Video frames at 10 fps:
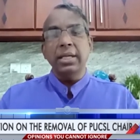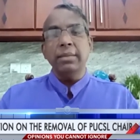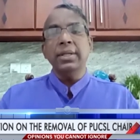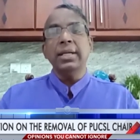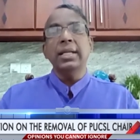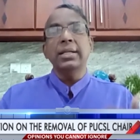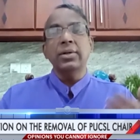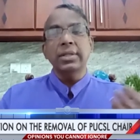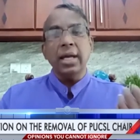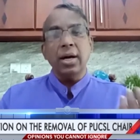benefit
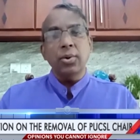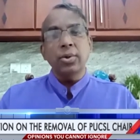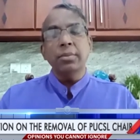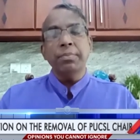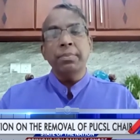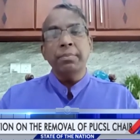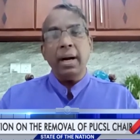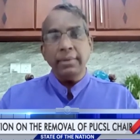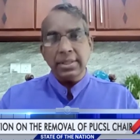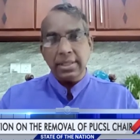and their own power